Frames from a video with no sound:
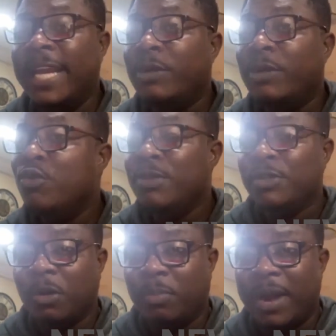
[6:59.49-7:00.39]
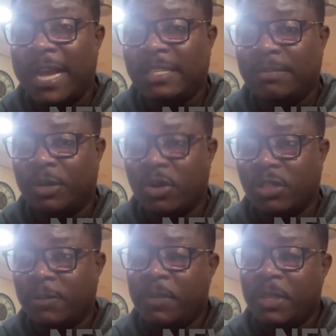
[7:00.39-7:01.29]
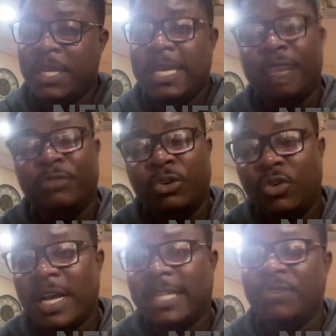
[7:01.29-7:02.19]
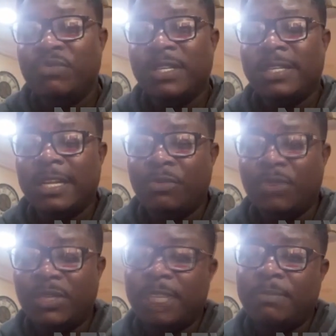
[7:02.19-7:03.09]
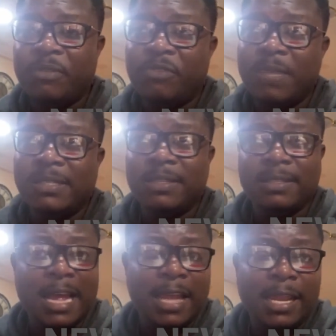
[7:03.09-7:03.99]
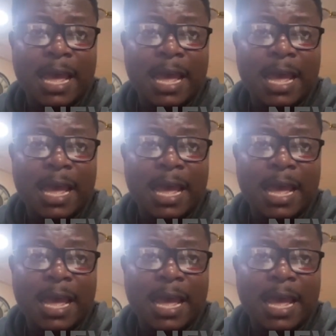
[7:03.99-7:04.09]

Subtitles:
And it won't be surprising because if you look at in recent performances in the